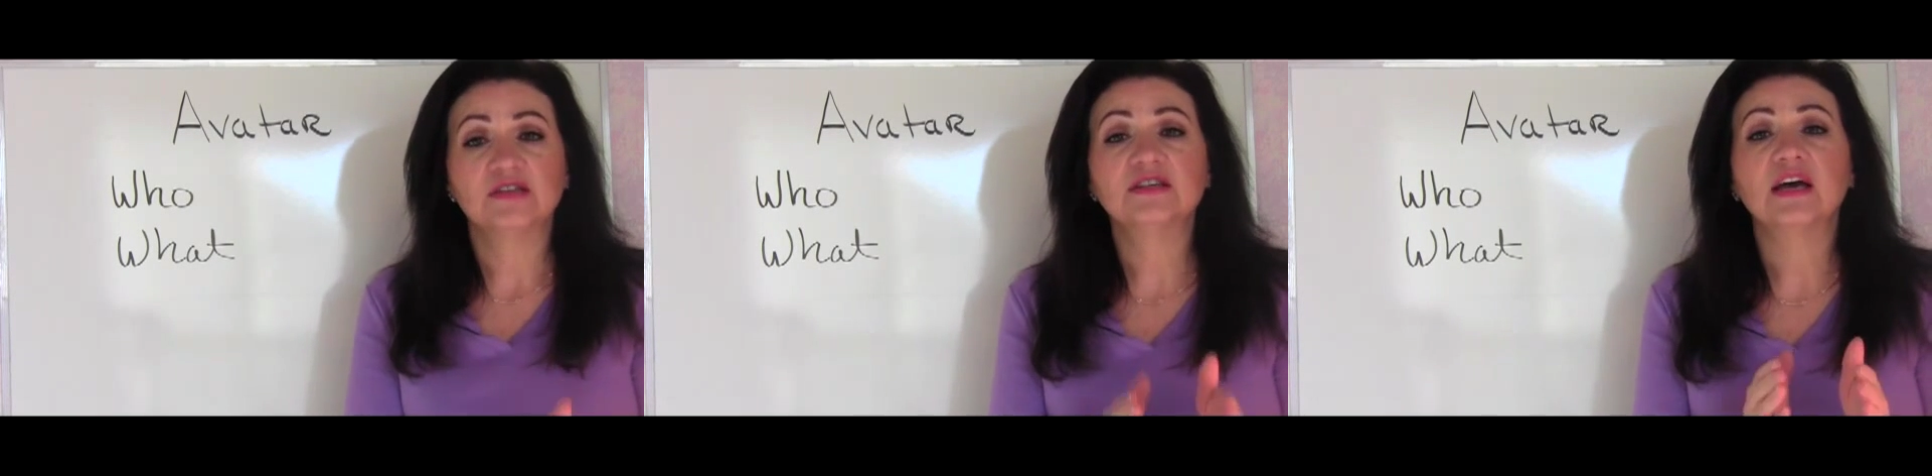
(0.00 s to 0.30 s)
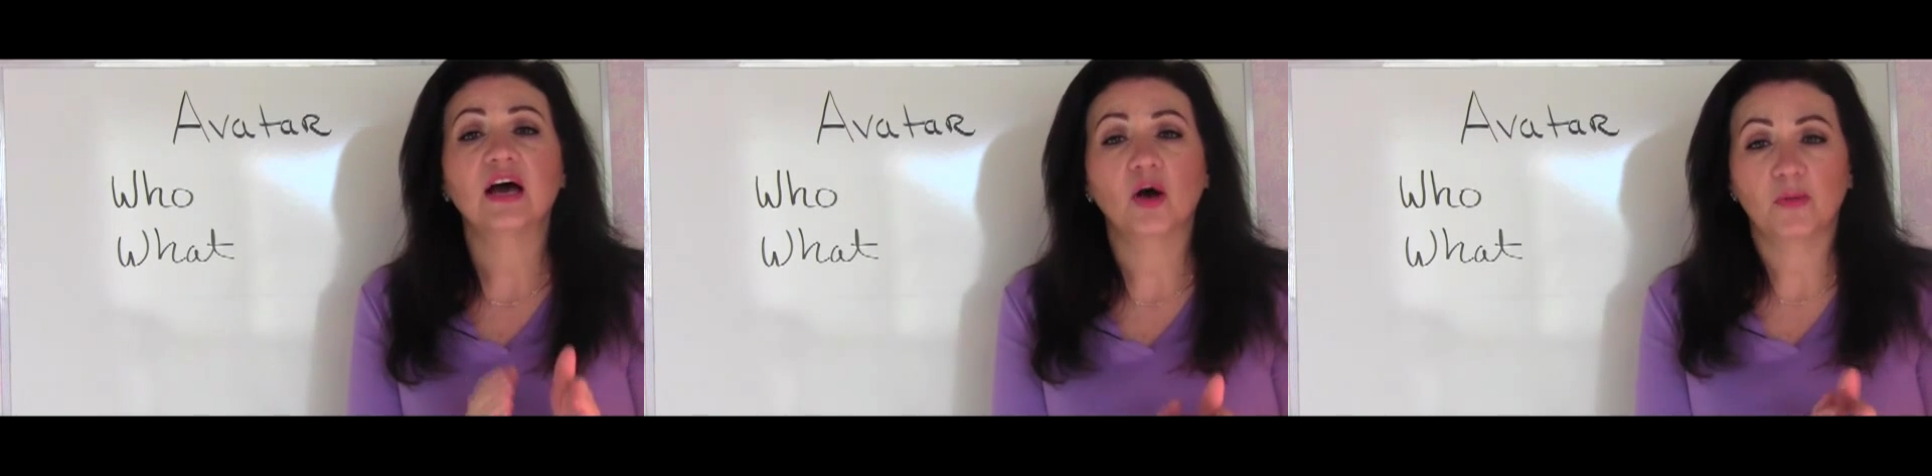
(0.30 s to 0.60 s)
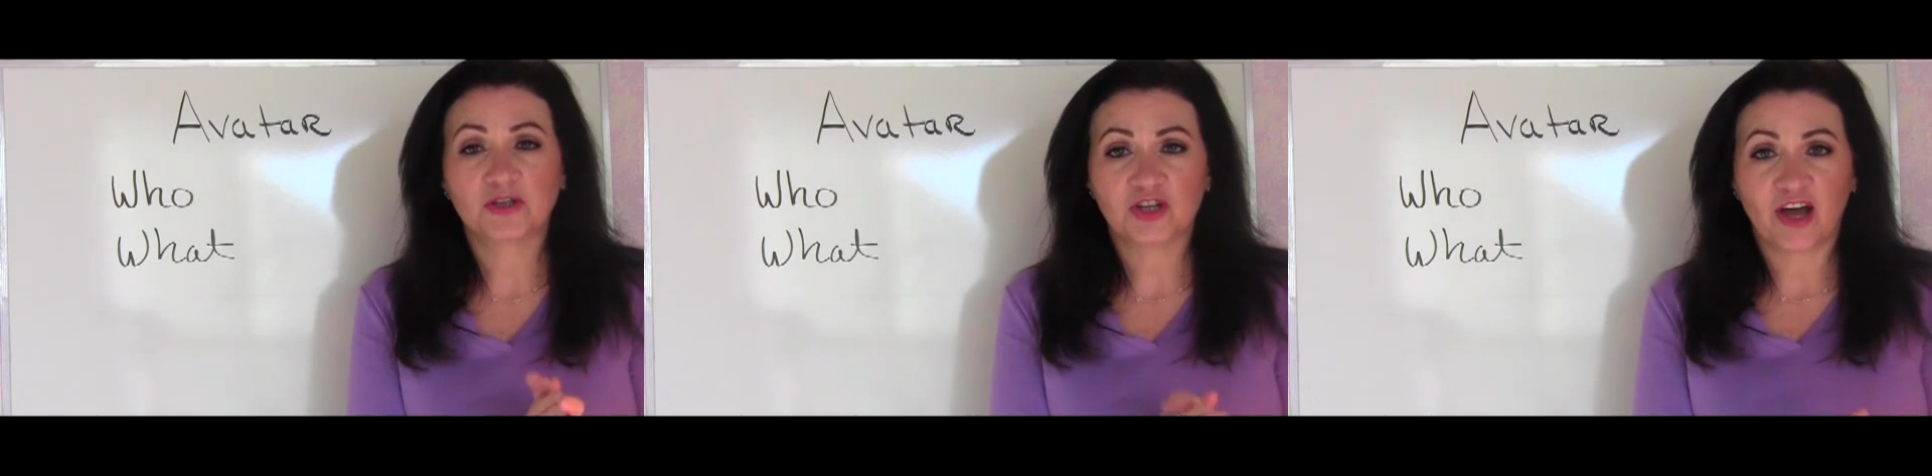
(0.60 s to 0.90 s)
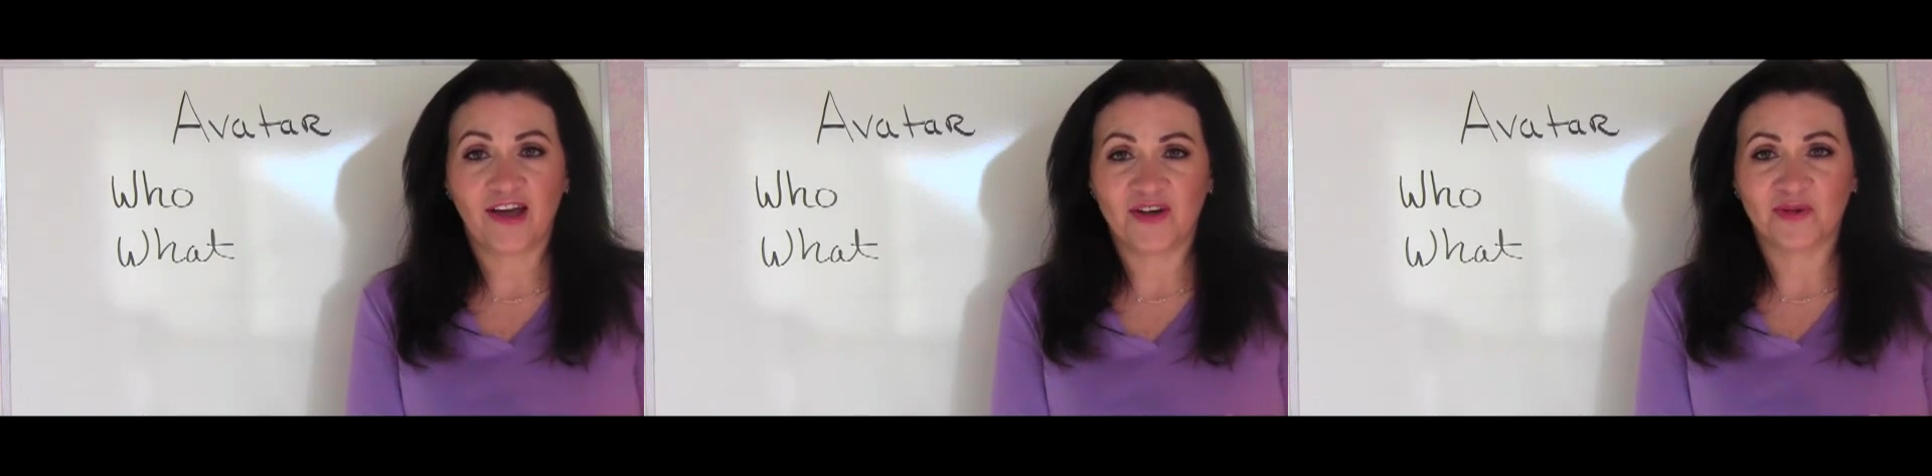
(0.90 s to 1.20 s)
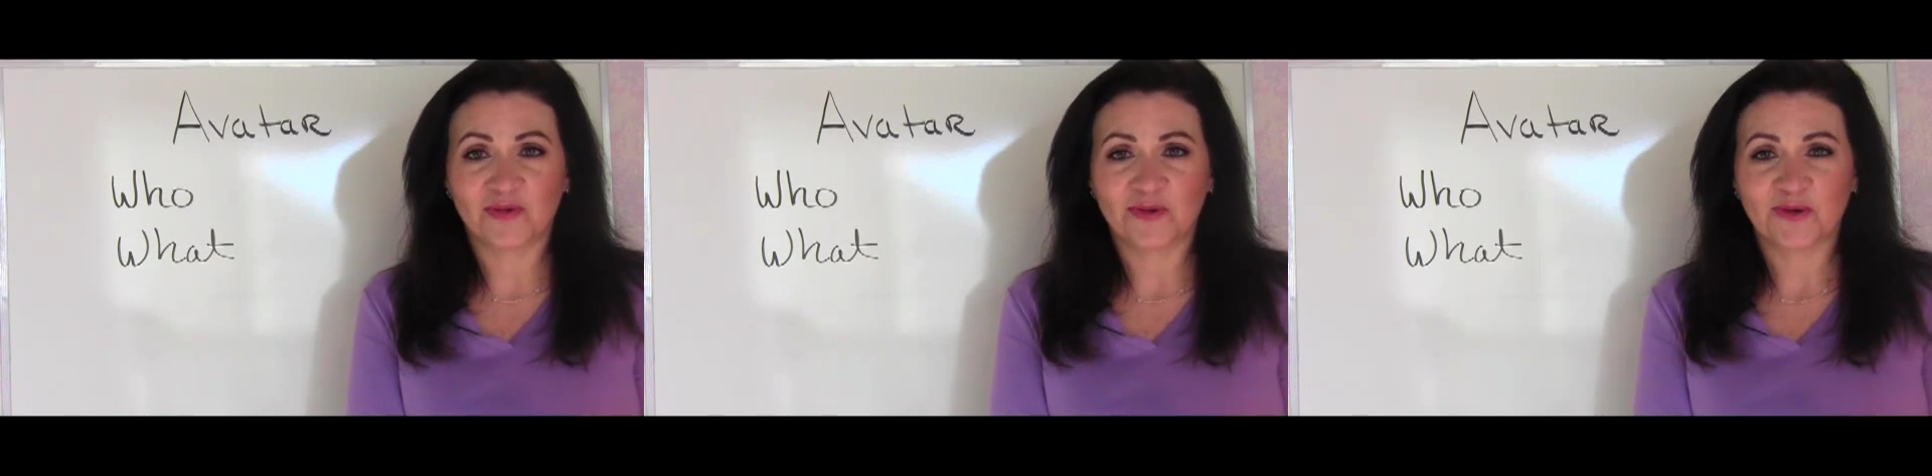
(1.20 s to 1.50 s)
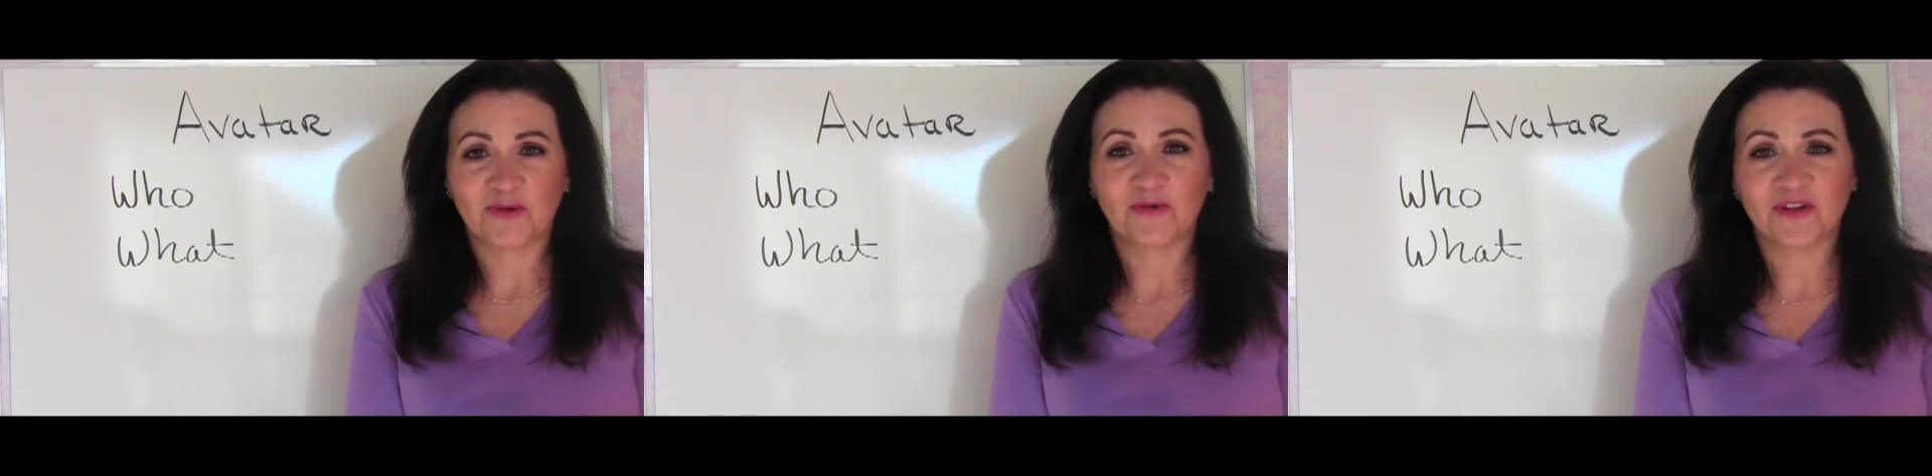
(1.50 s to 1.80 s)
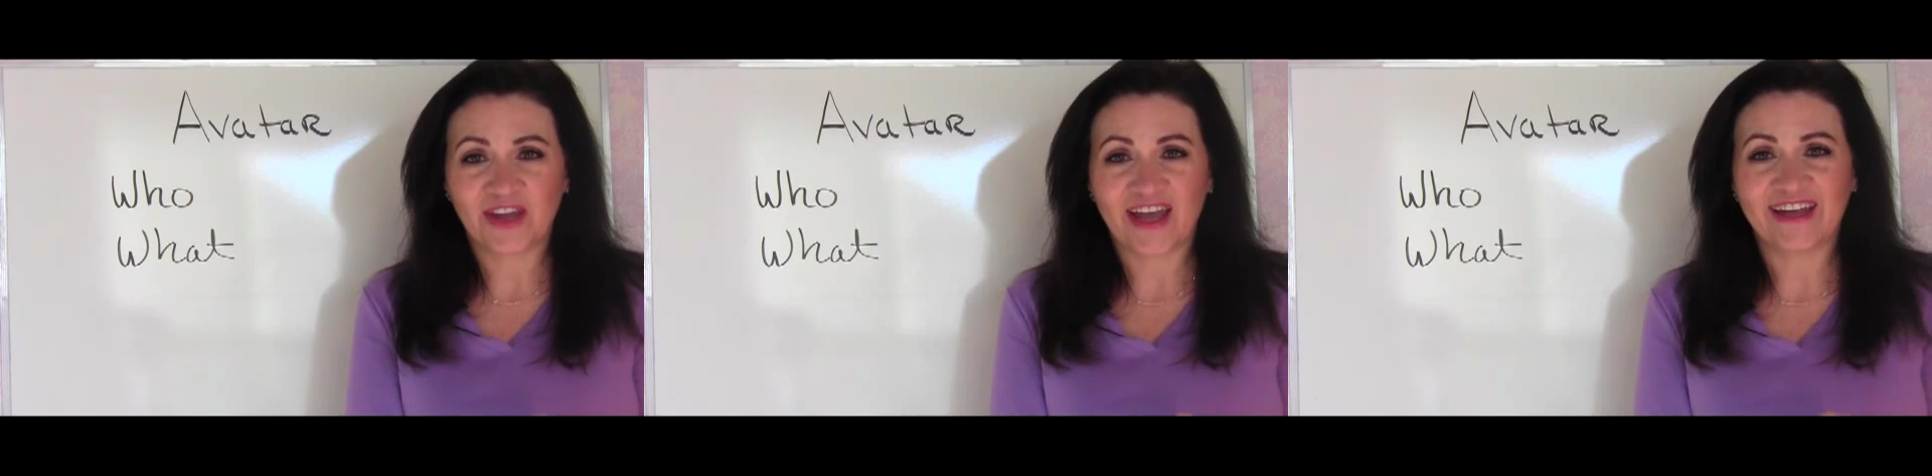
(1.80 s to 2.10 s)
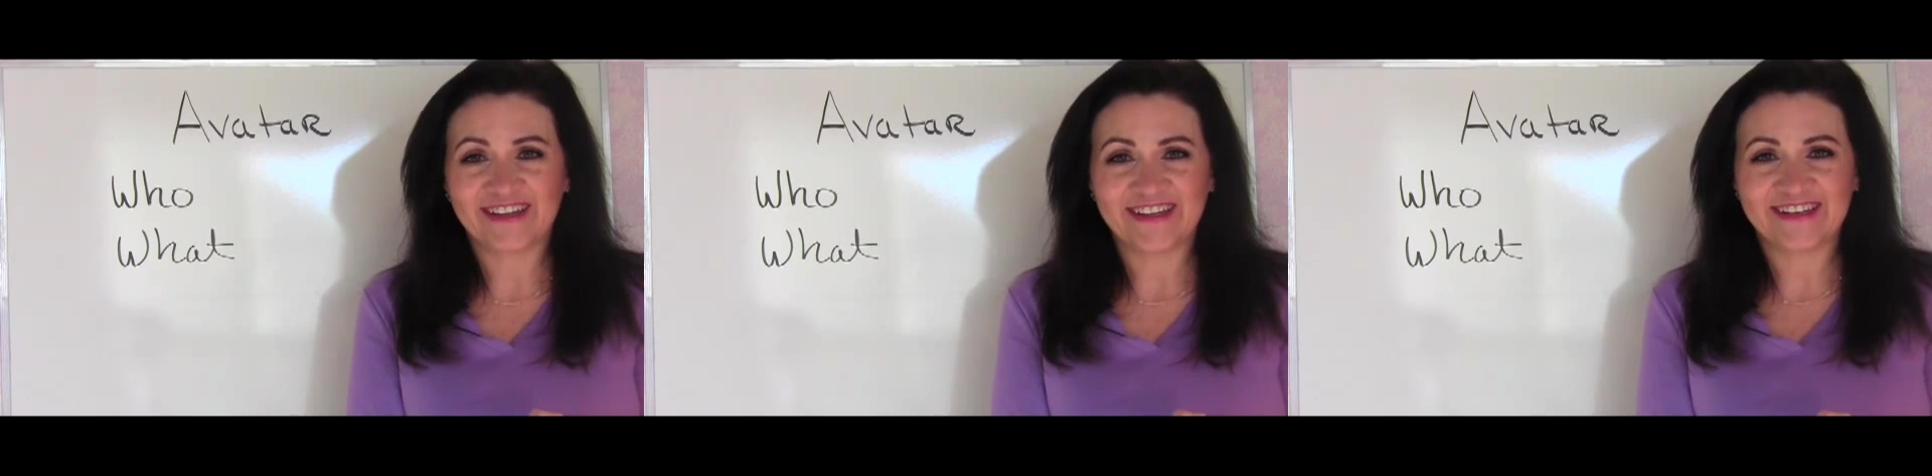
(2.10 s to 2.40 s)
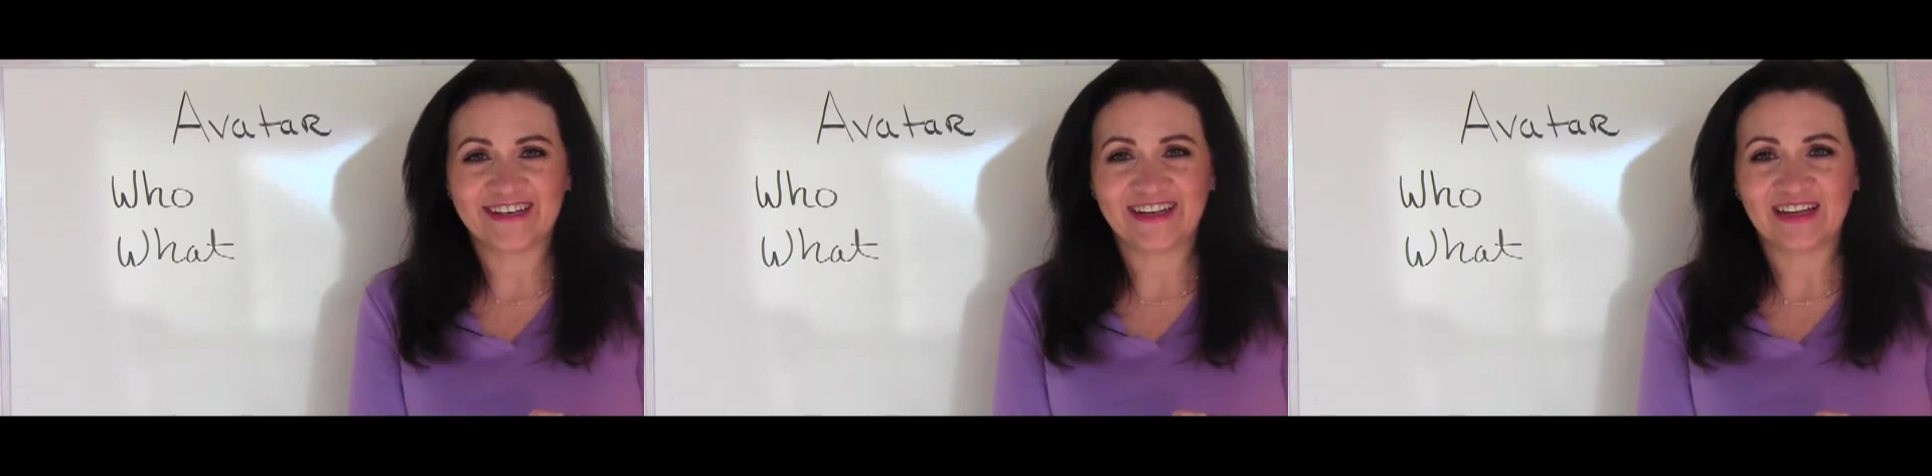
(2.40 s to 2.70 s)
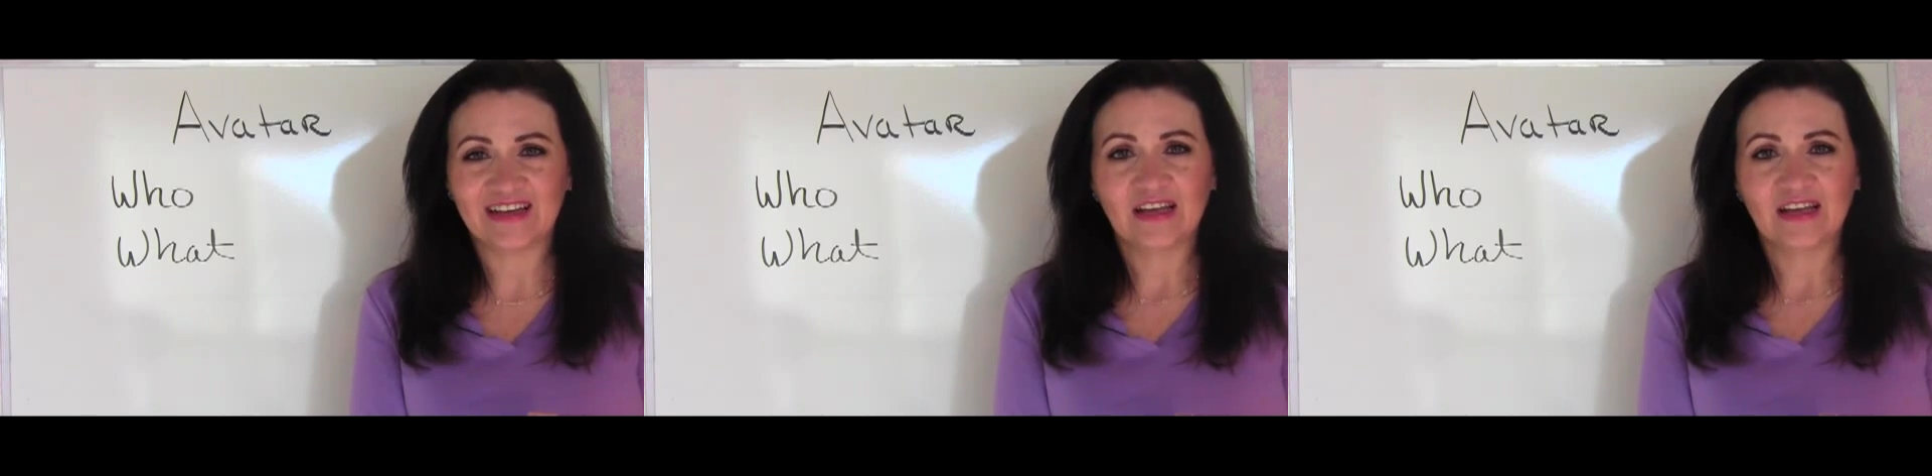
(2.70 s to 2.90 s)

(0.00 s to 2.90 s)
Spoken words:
to help a child with ADD.